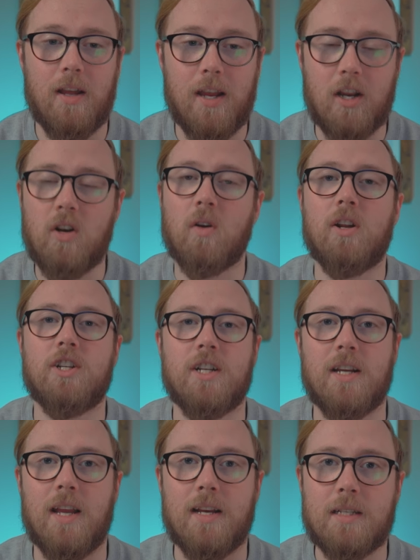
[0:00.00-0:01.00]

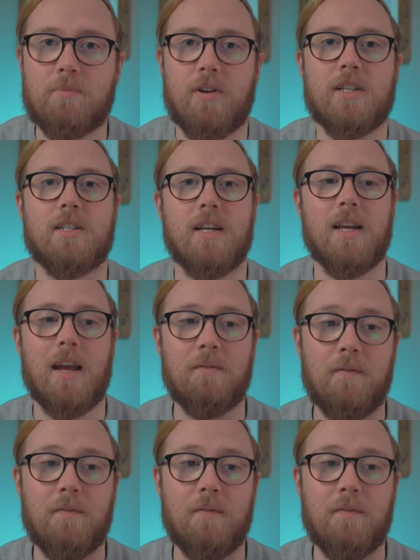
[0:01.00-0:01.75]
acknowledging, expressing, and